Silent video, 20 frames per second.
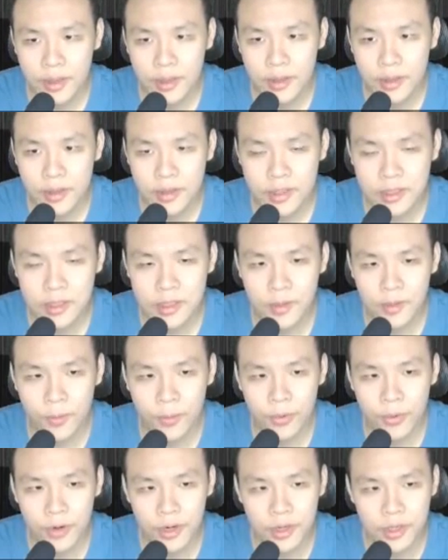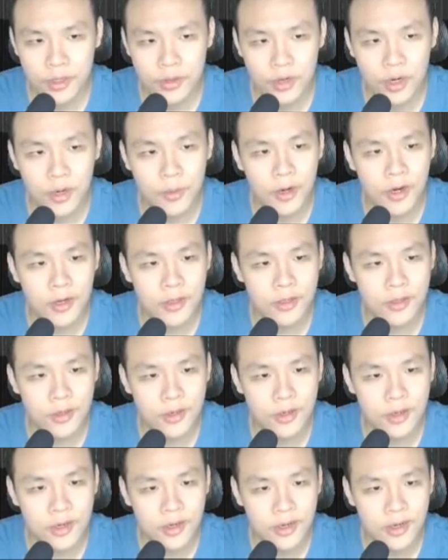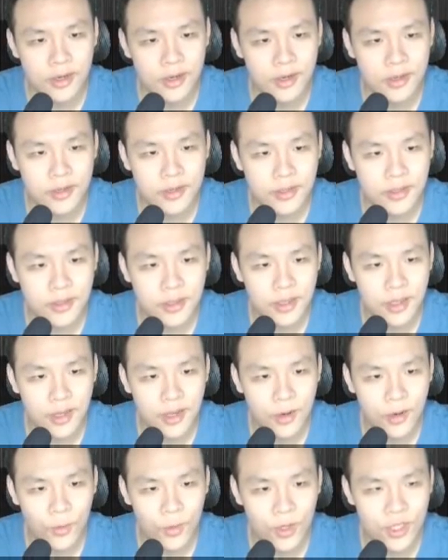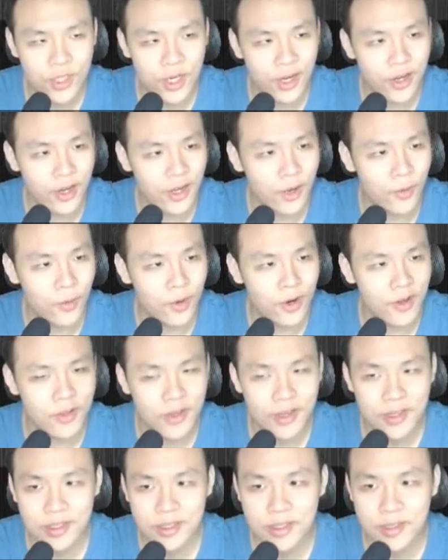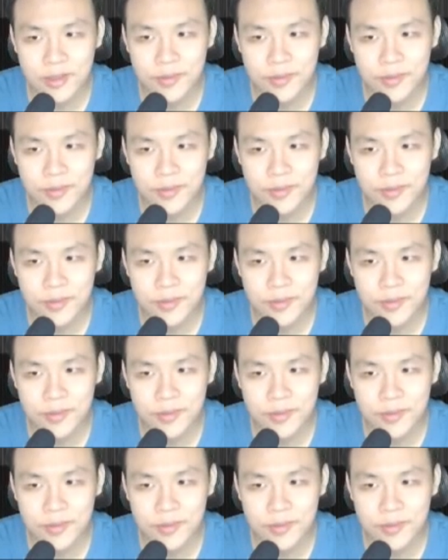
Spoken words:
This is a pretty strong monster. Wish I could get one of these.